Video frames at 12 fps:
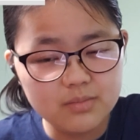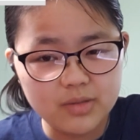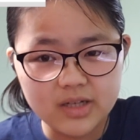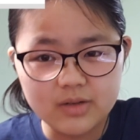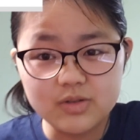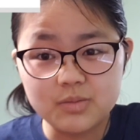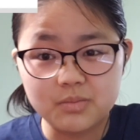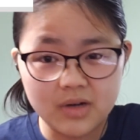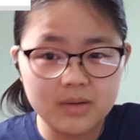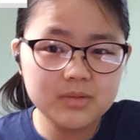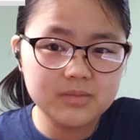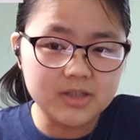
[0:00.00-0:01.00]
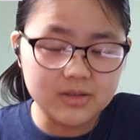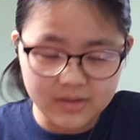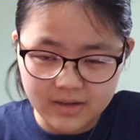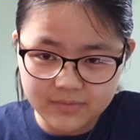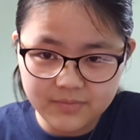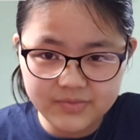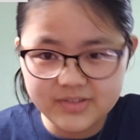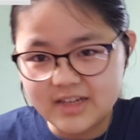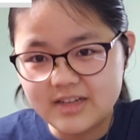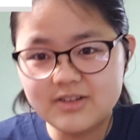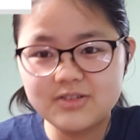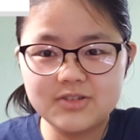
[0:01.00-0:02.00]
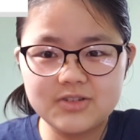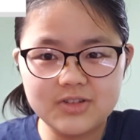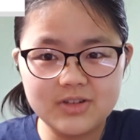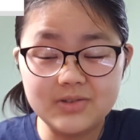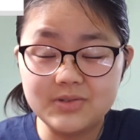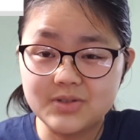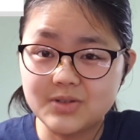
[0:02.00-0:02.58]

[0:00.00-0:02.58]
but it was probably around 10 years or so